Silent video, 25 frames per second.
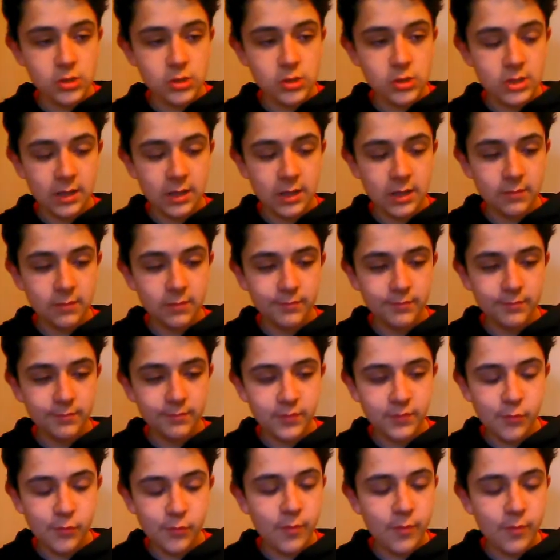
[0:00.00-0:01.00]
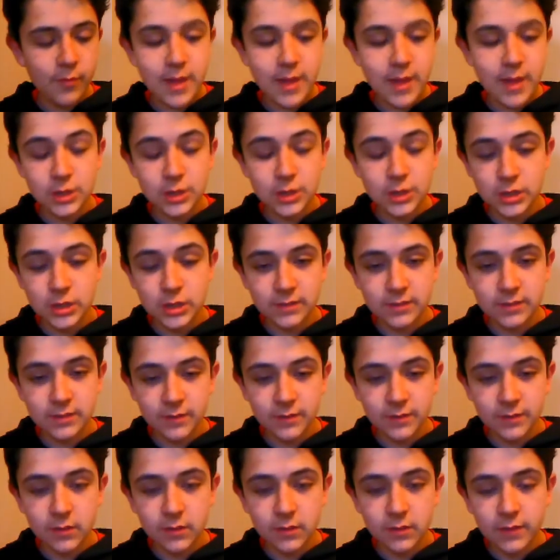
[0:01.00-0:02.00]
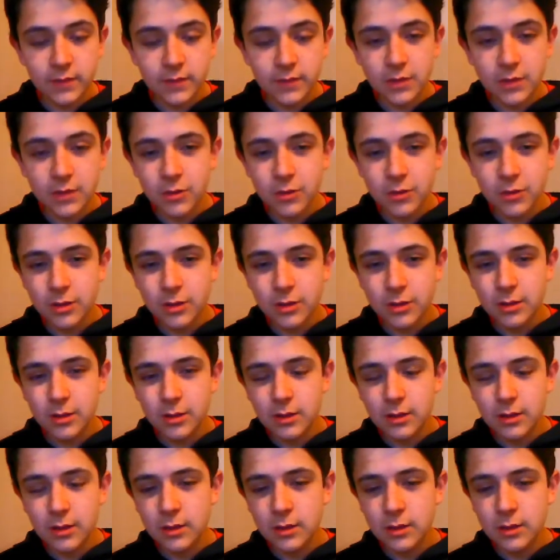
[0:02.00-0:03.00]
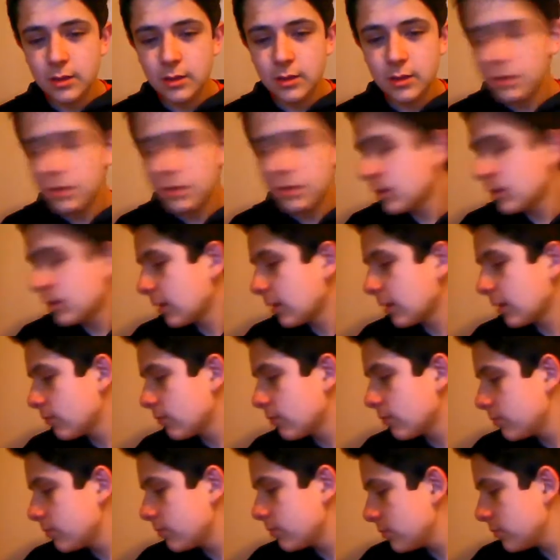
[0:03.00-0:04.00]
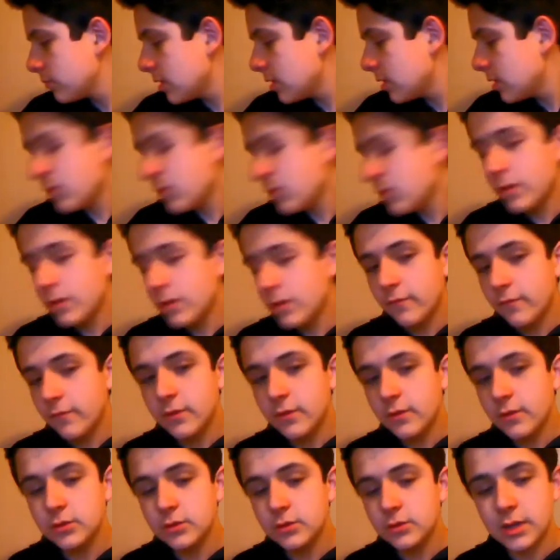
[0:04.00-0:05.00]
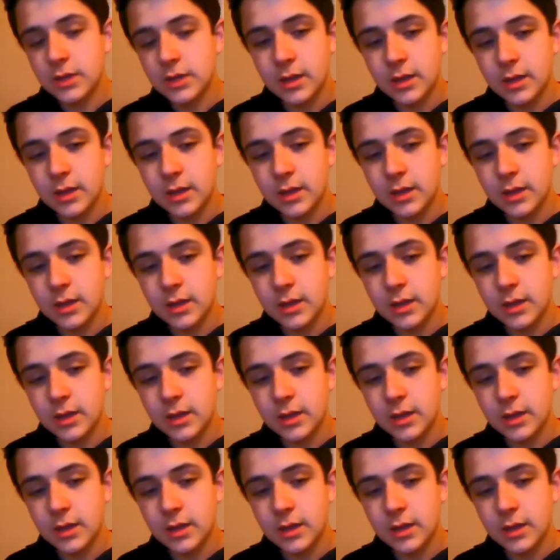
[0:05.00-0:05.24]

like if you ever had the chance to feel the figure, like what it feels like.